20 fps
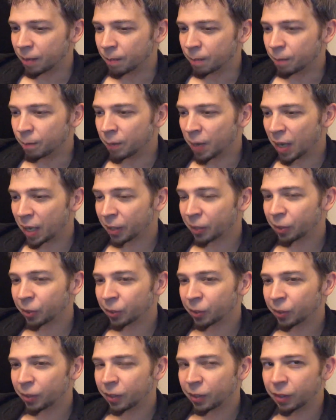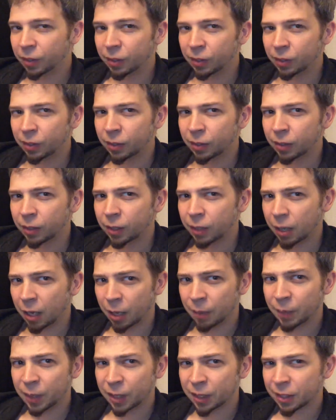modern
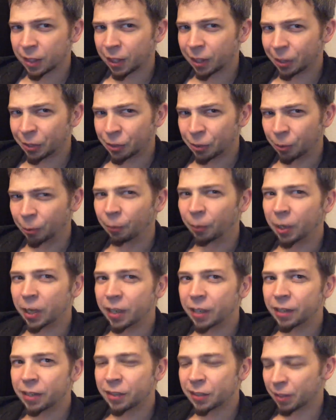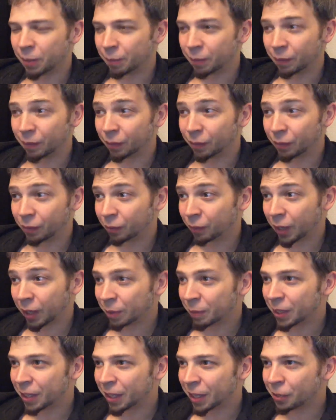comics that I should read, some
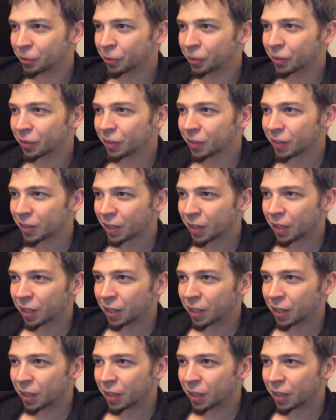recommendations,